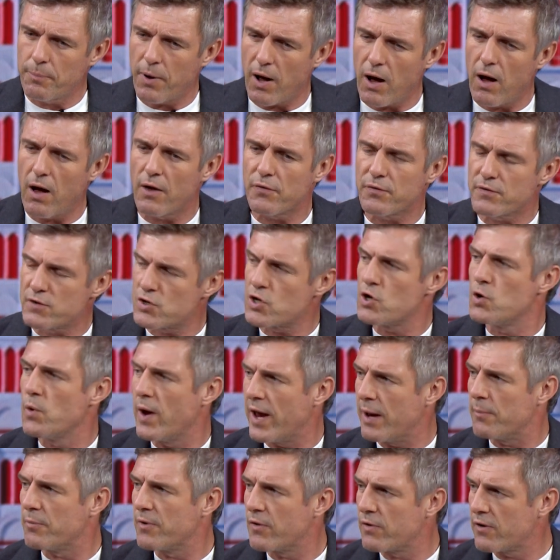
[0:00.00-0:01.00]
path to
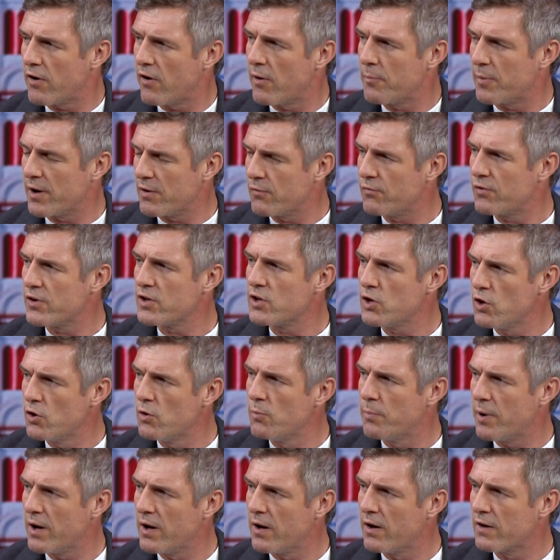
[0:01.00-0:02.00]
hypnotherapy for you
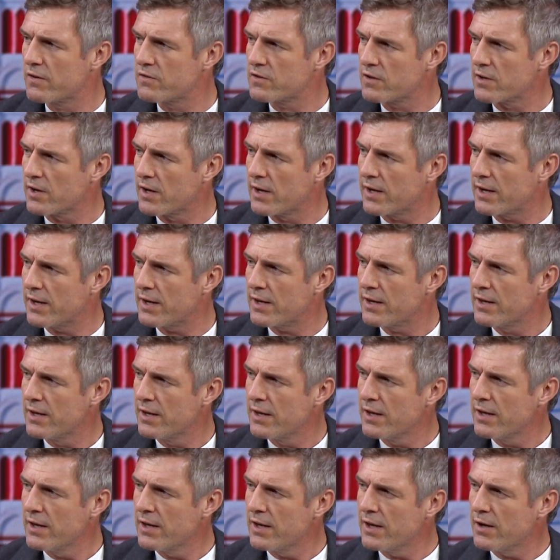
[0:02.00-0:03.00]
personally,
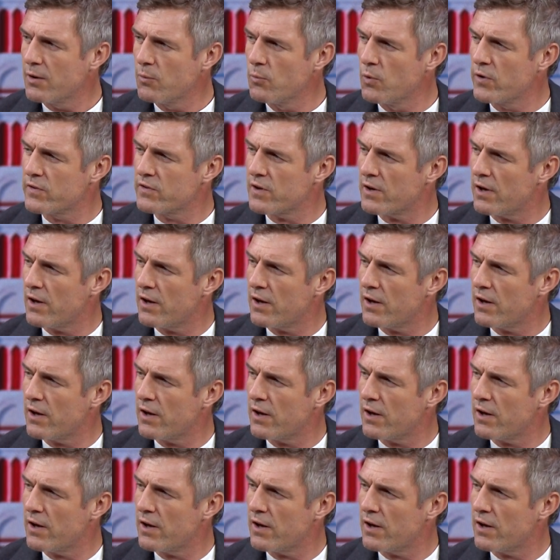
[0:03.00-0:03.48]
was it